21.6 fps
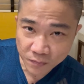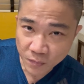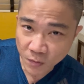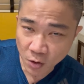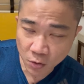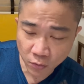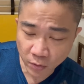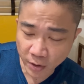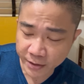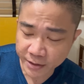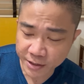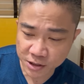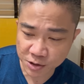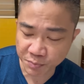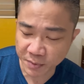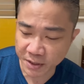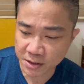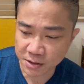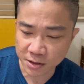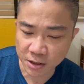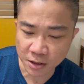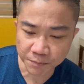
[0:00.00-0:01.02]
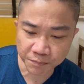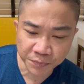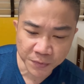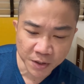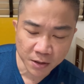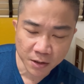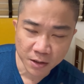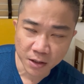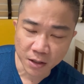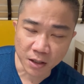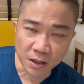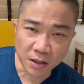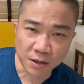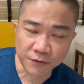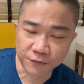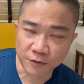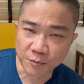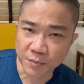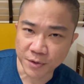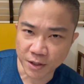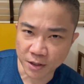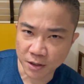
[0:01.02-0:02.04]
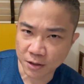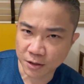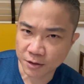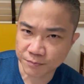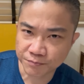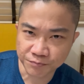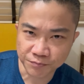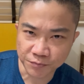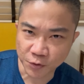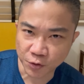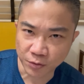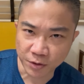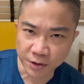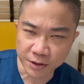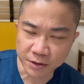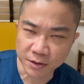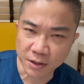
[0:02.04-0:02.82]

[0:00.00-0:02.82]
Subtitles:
All right, it's mixed up. From there, you're right.